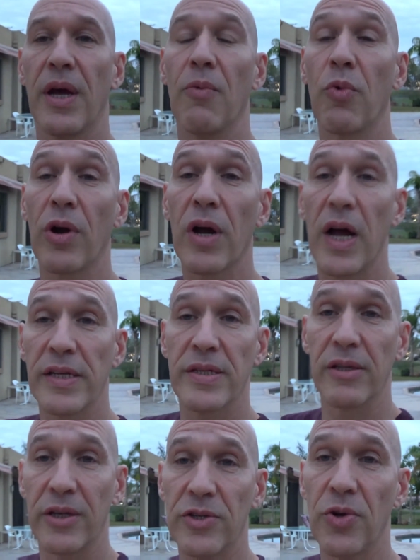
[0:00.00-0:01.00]
And we're
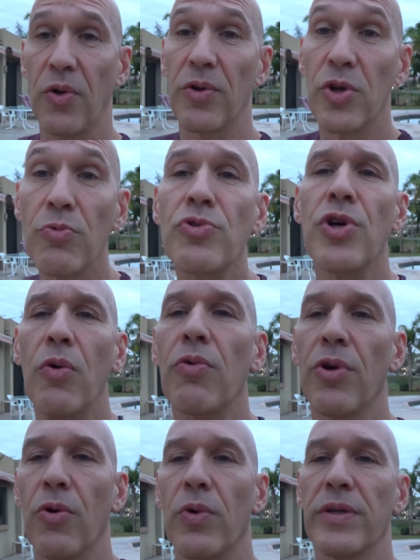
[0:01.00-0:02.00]
constantly told, you
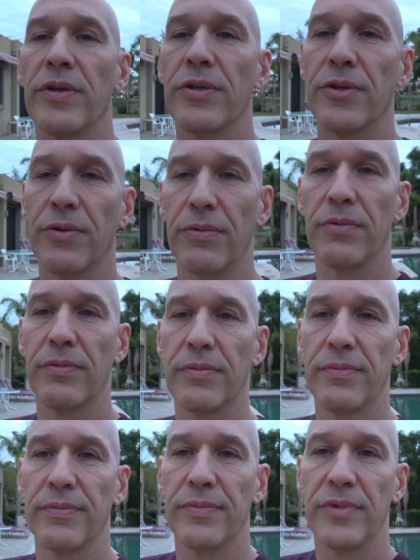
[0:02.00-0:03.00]
don't know what to do.
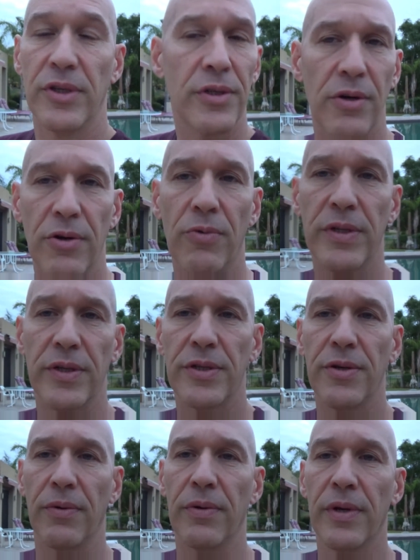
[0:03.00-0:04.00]
You don't know what to do.